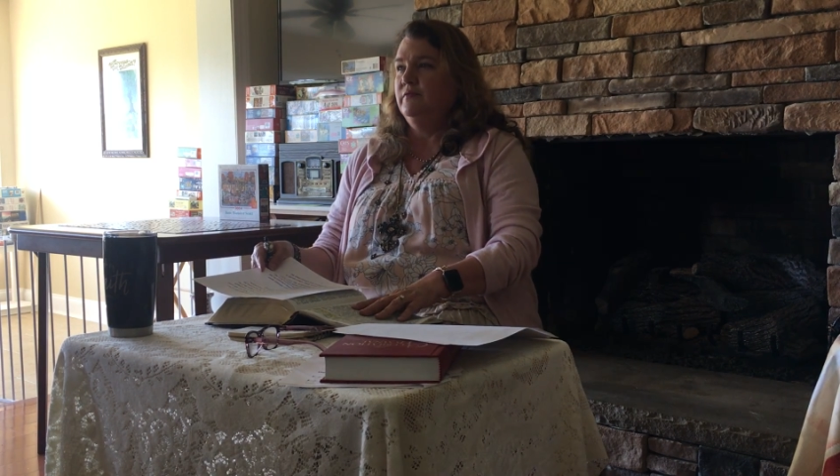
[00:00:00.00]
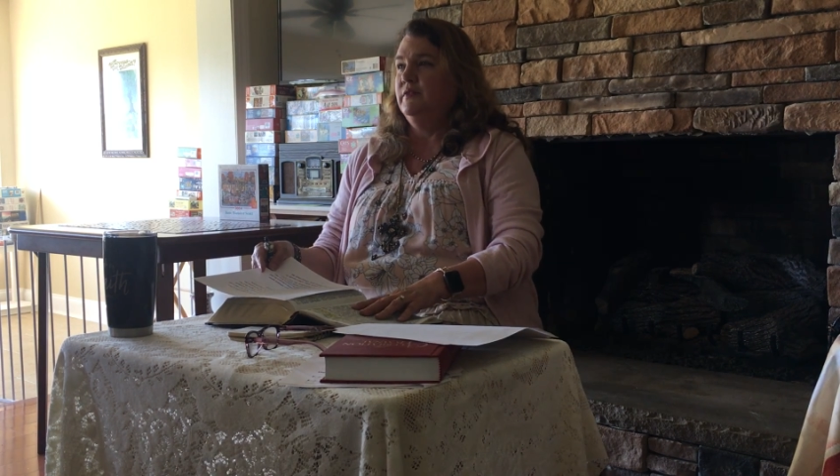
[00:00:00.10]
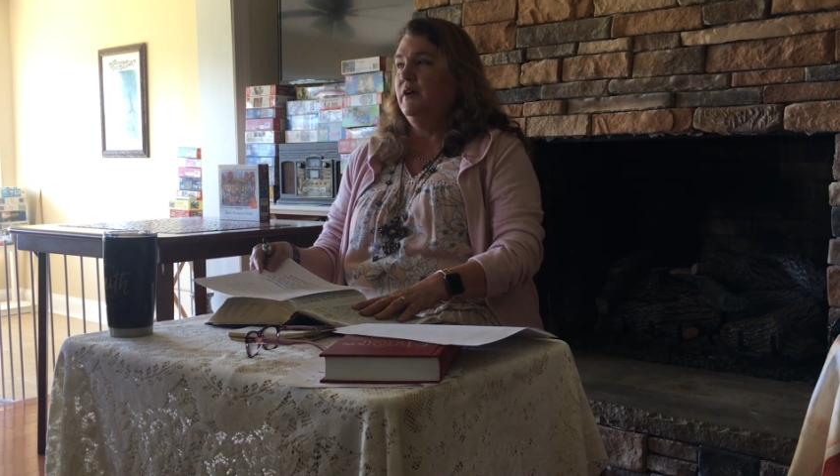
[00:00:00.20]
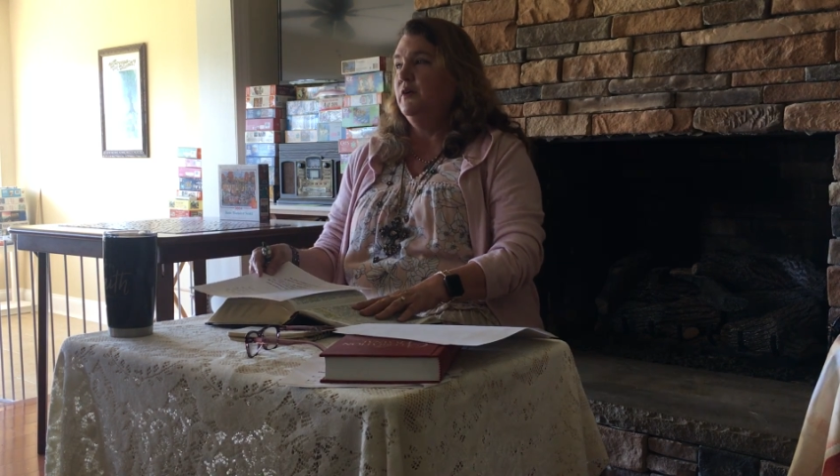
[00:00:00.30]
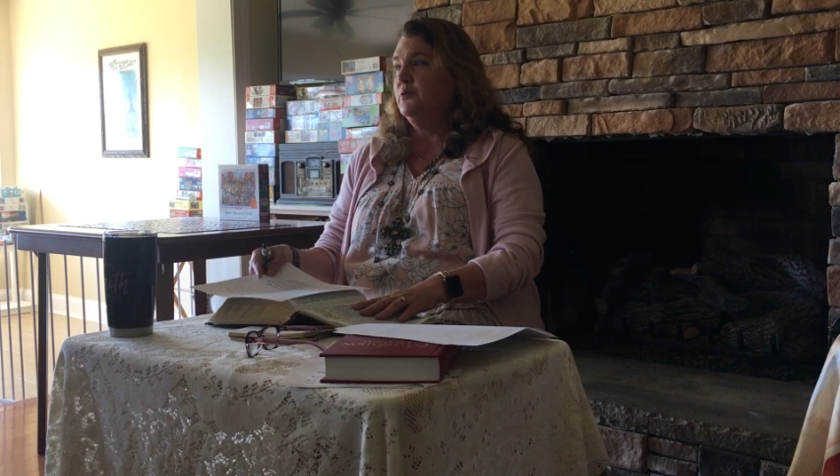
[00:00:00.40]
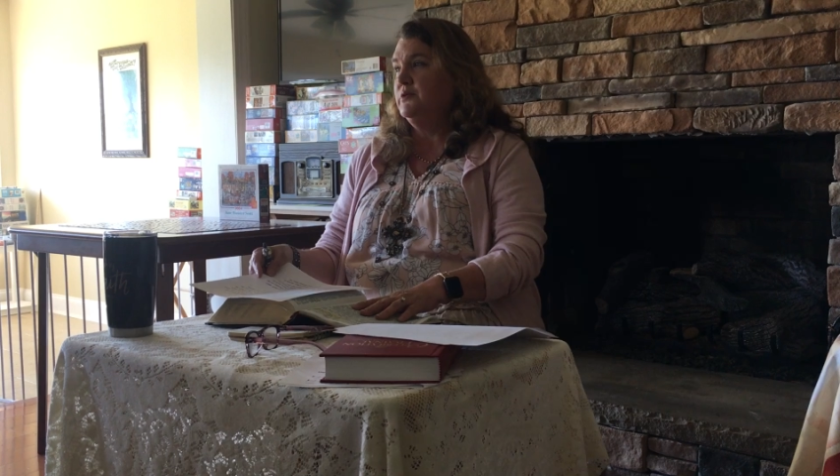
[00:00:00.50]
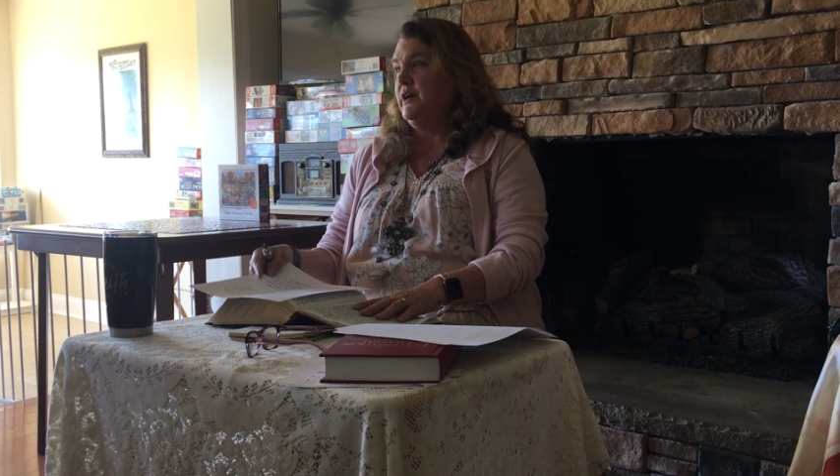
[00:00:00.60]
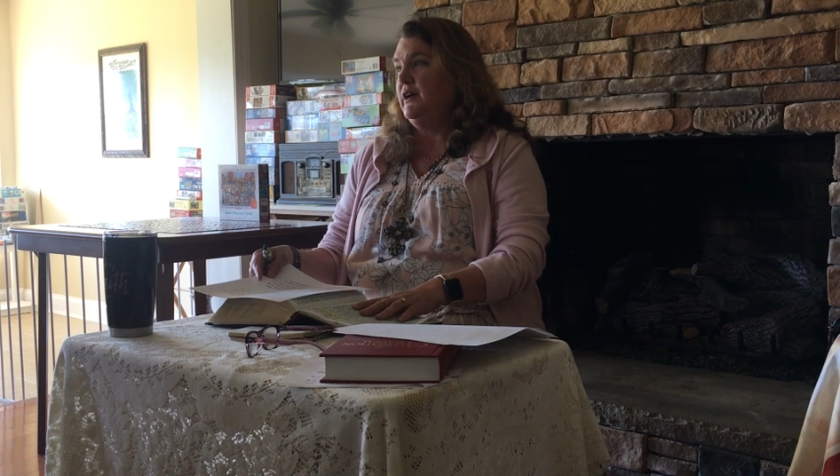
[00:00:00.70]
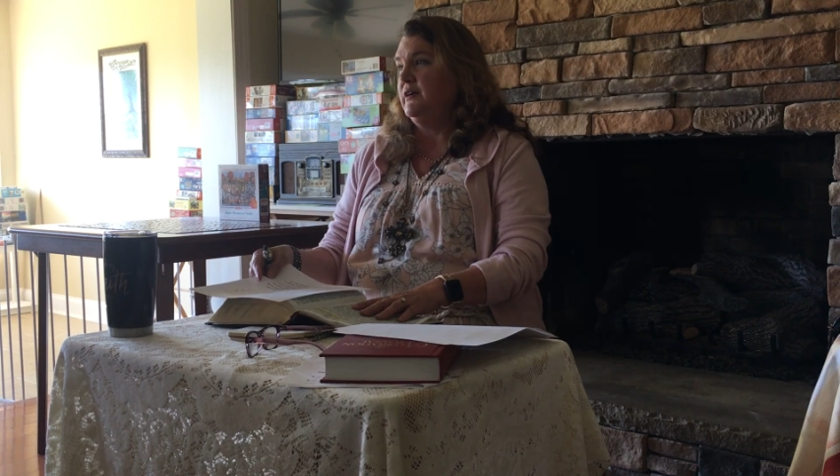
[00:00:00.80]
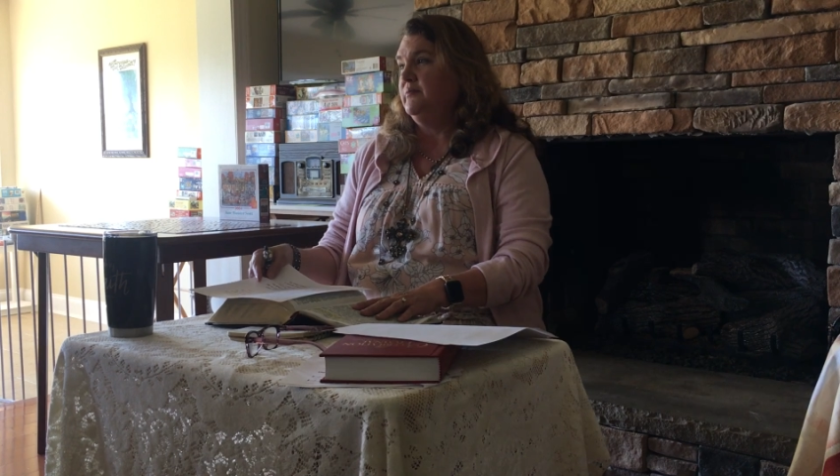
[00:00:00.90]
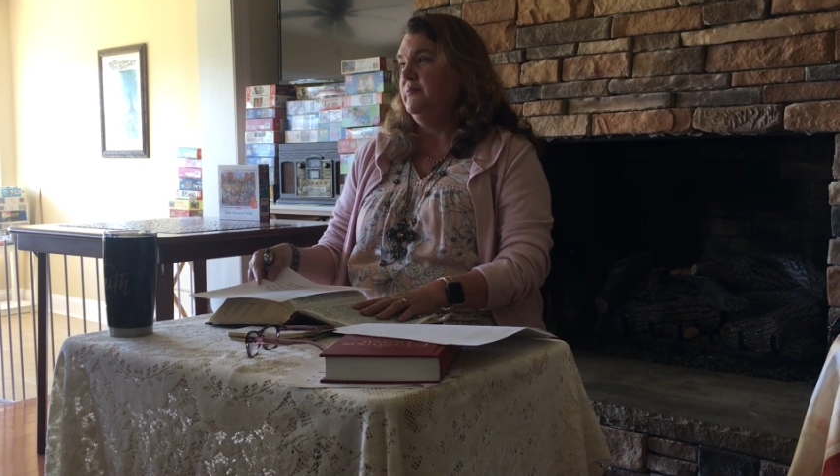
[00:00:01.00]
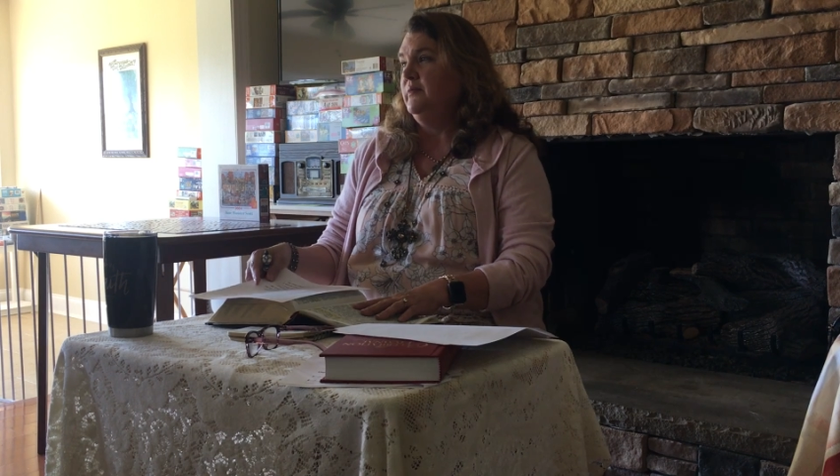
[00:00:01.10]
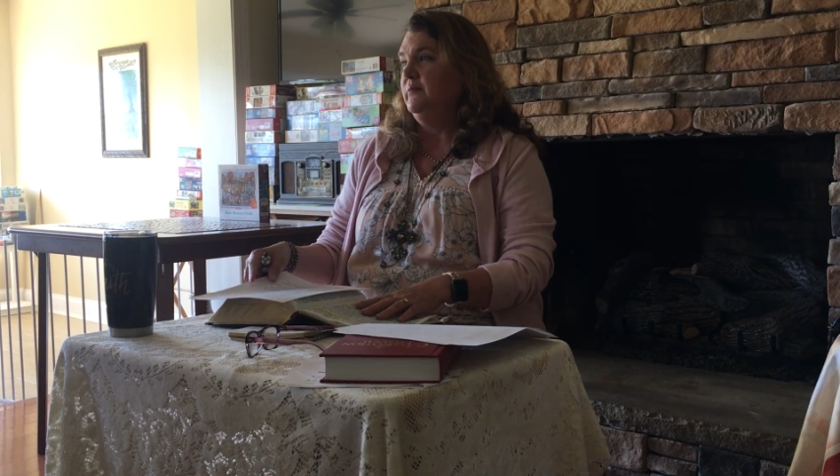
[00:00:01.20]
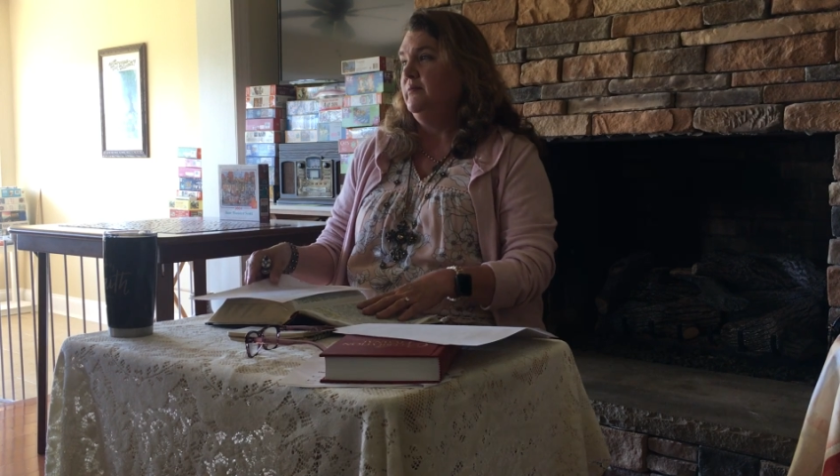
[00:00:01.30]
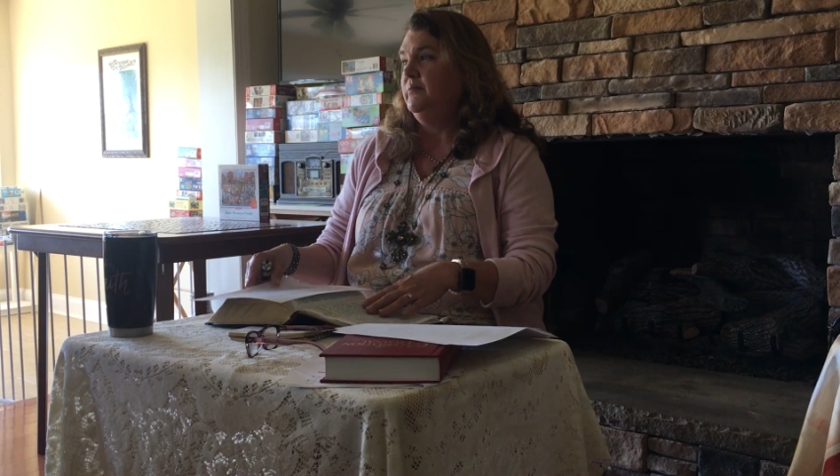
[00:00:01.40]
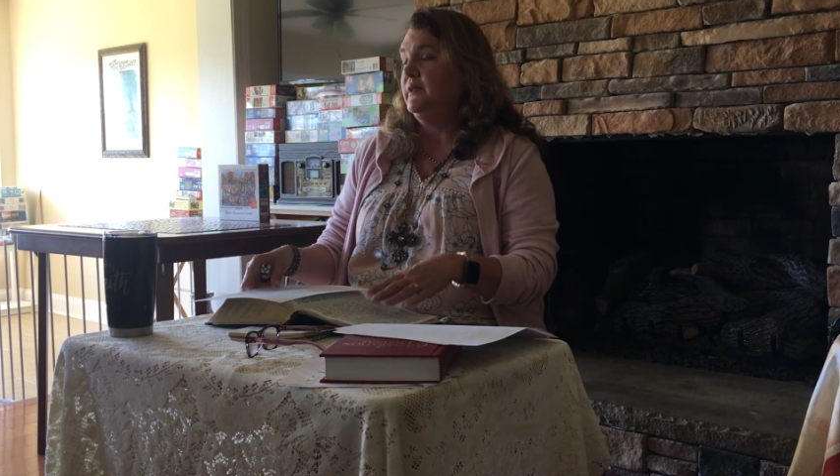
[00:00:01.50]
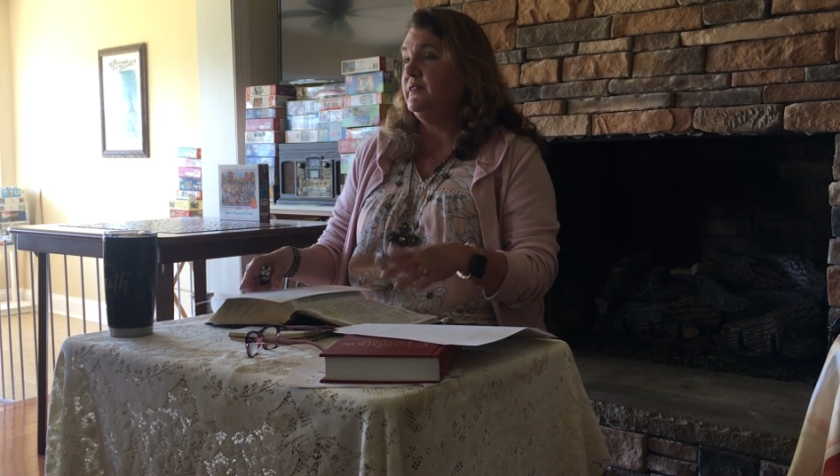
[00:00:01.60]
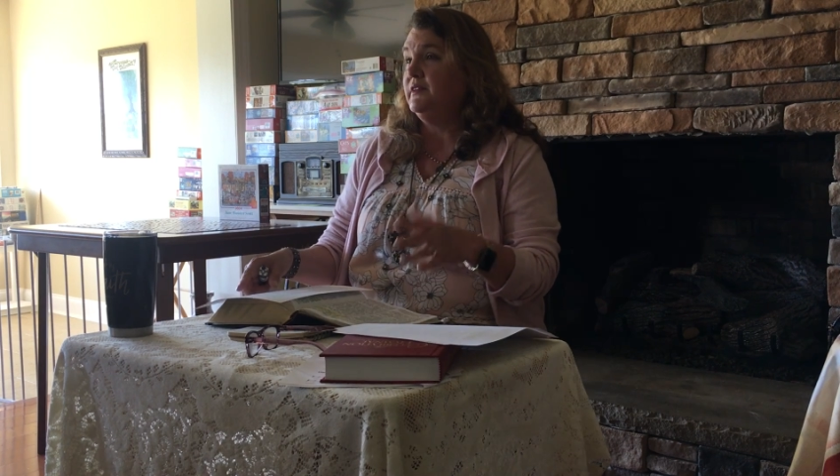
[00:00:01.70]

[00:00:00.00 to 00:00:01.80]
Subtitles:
the whole time that